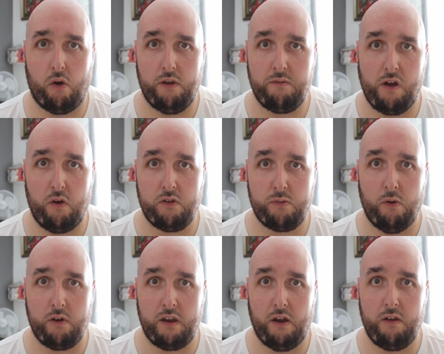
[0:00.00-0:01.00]
or even out in a
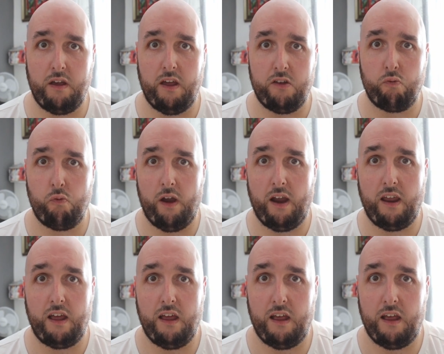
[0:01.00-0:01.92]
smoking area, it's raining,